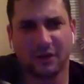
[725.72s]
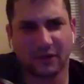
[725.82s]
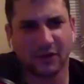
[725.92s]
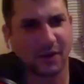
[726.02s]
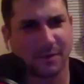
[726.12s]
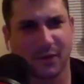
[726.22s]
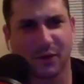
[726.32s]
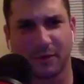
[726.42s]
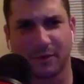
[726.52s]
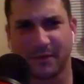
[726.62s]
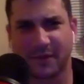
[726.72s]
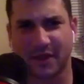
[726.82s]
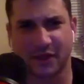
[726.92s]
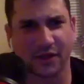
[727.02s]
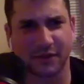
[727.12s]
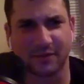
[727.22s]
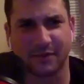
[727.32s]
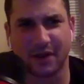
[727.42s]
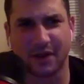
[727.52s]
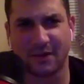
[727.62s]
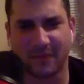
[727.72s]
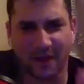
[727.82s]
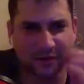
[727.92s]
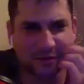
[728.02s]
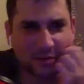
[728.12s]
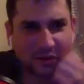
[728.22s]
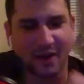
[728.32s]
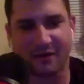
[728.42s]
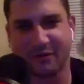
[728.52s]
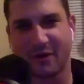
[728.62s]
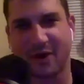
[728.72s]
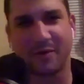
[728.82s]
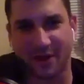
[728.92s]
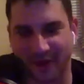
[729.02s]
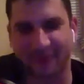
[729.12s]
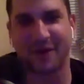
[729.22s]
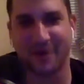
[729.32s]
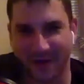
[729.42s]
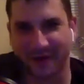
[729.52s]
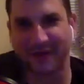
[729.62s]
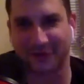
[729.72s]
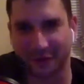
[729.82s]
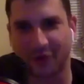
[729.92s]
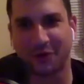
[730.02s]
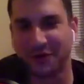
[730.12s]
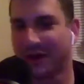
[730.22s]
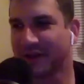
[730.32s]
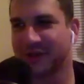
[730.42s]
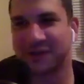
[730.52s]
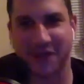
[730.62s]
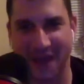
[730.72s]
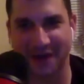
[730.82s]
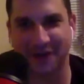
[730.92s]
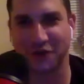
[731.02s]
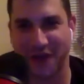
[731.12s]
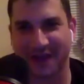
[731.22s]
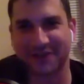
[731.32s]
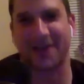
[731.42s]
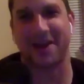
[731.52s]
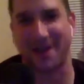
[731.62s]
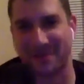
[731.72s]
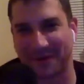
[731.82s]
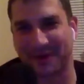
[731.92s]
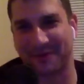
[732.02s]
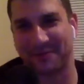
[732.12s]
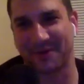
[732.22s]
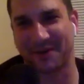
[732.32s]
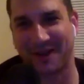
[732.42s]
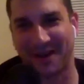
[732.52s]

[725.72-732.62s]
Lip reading: Okay. Cool. That's awesome. I remember I've read about like the old Stan and Jack dynamic, but